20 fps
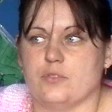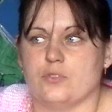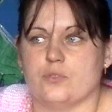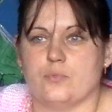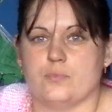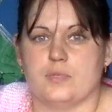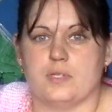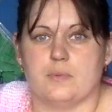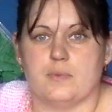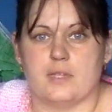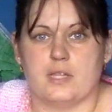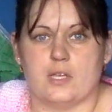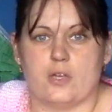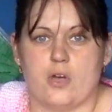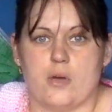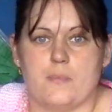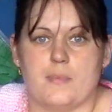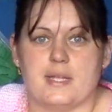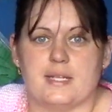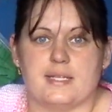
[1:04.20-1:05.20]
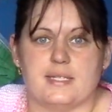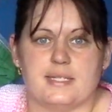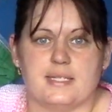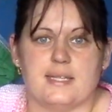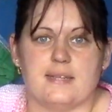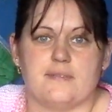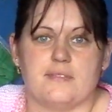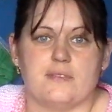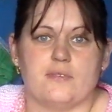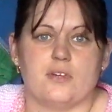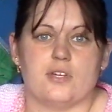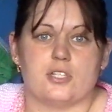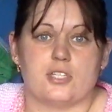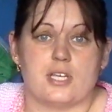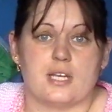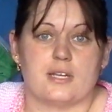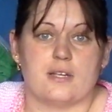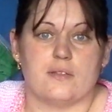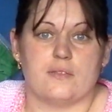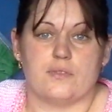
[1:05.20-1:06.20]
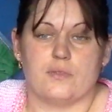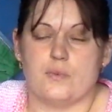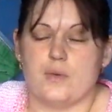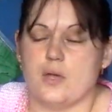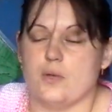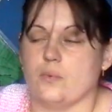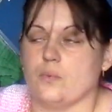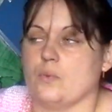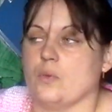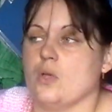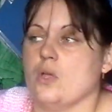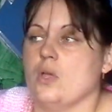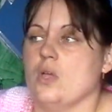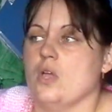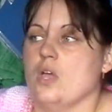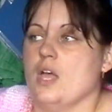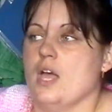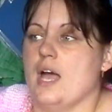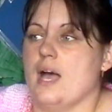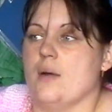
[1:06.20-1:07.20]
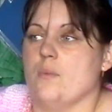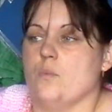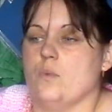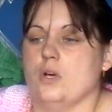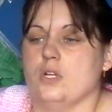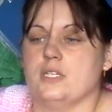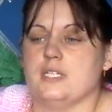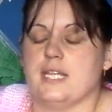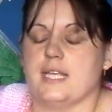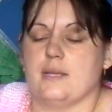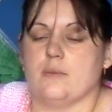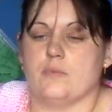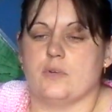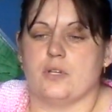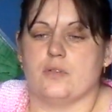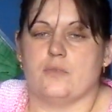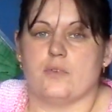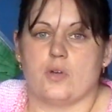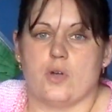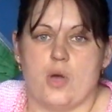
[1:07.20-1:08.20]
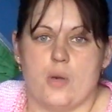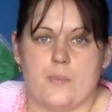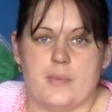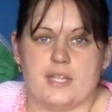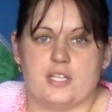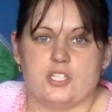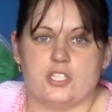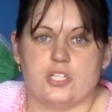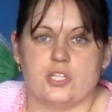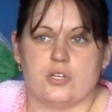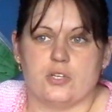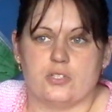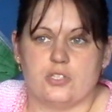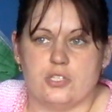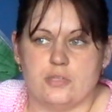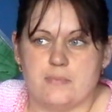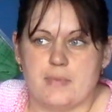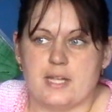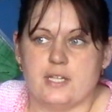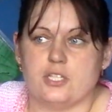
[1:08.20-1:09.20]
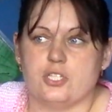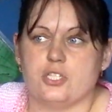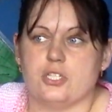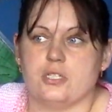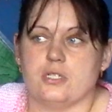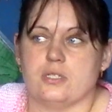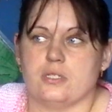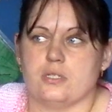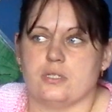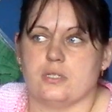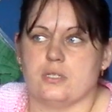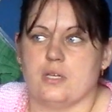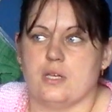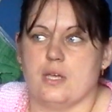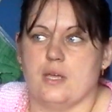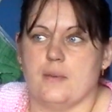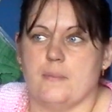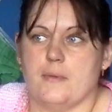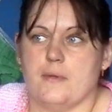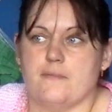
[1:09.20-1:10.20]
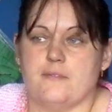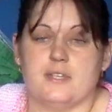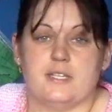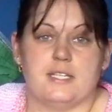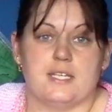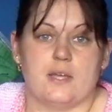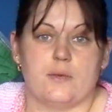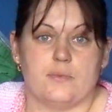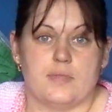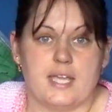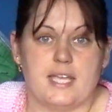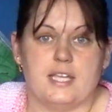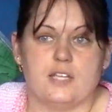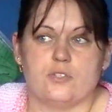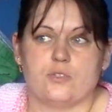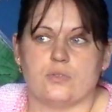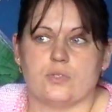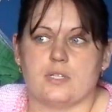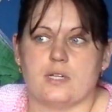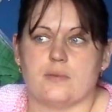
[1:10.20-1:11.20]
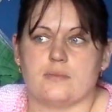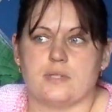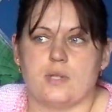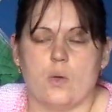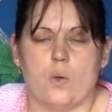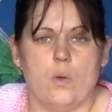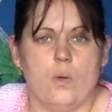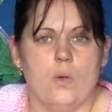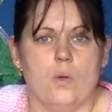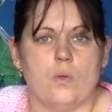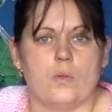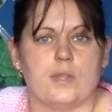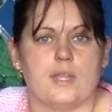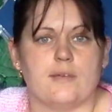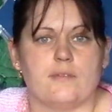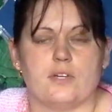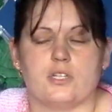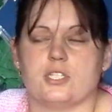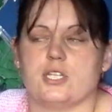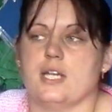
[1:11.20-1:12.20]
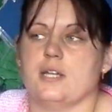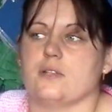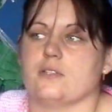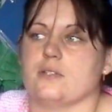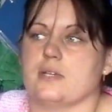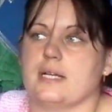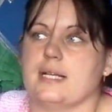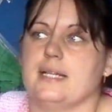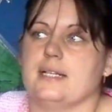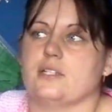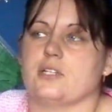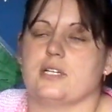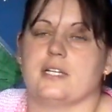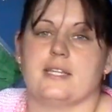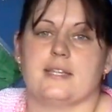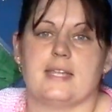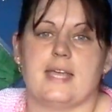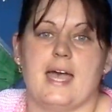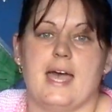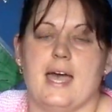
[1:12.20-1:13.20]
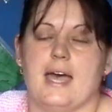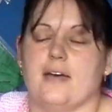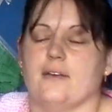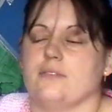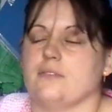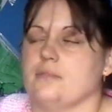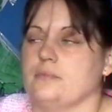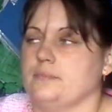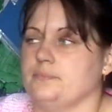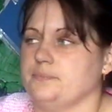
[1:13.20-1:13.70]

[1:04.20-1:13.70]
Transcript: of somebody when they comment, see if they've got a channel of their own. And one day in one of her comments, she mentioned a video they'd done, and I was like, oh, they've got a channel. So I clicked on it, and they have,